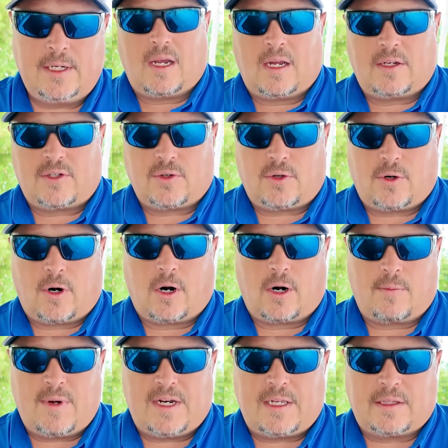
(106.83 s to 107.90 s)
and so there
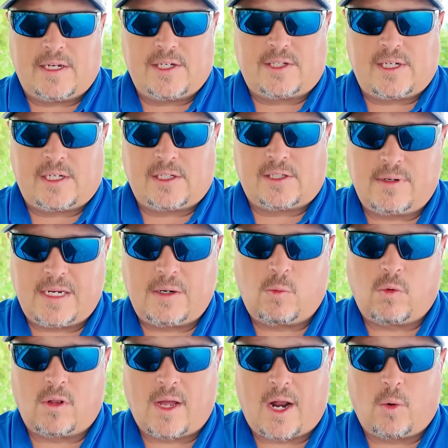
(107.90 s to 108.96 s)
are many listings need
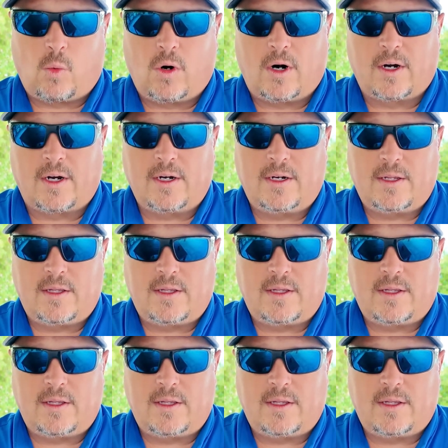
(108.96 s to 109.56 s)
a lot of work.